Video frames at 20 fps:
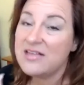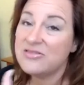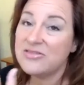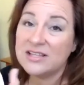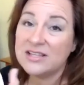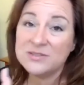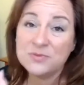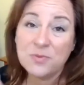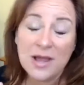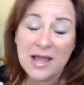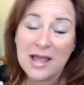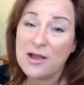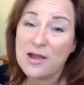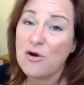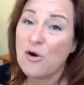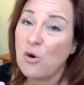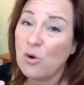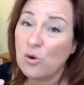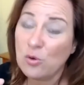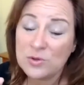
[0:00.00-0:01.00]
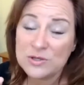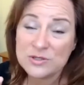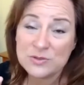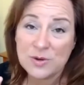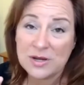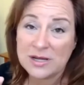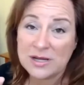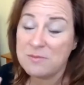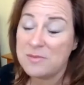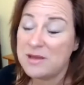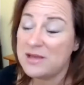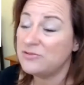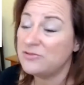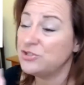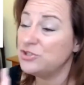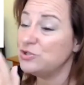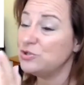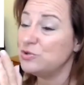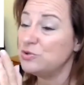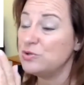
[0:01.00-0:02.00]
That's why I always recommend
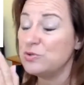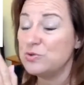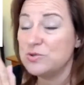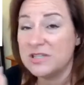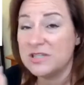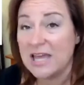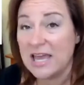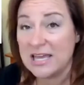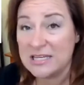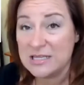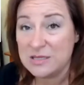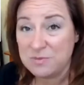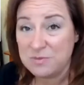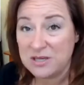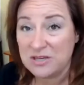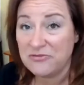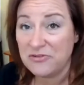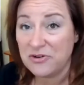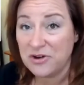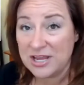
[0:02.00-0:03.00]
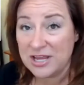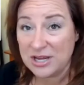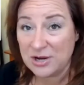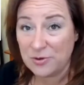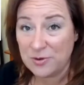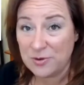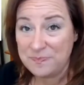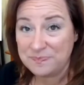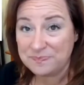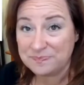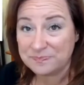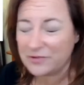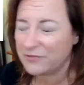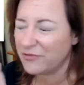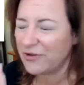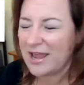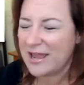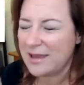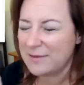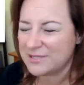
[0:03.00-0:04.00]
that you use KDP for
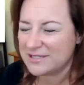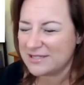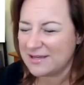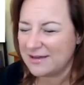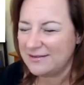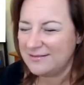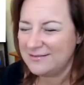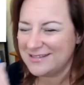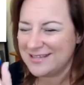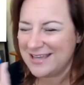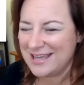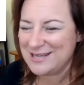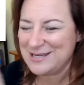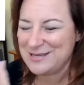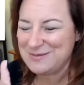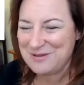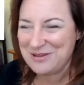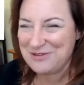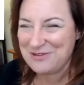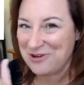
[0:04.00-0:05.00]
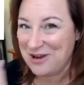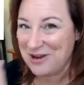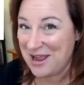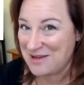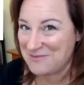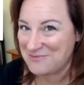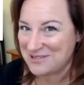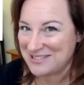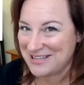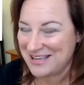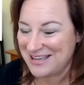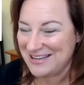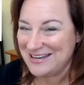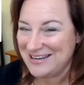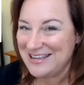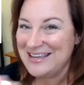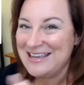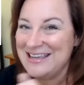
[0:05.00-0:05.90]
Amazon, KDP for Amazon,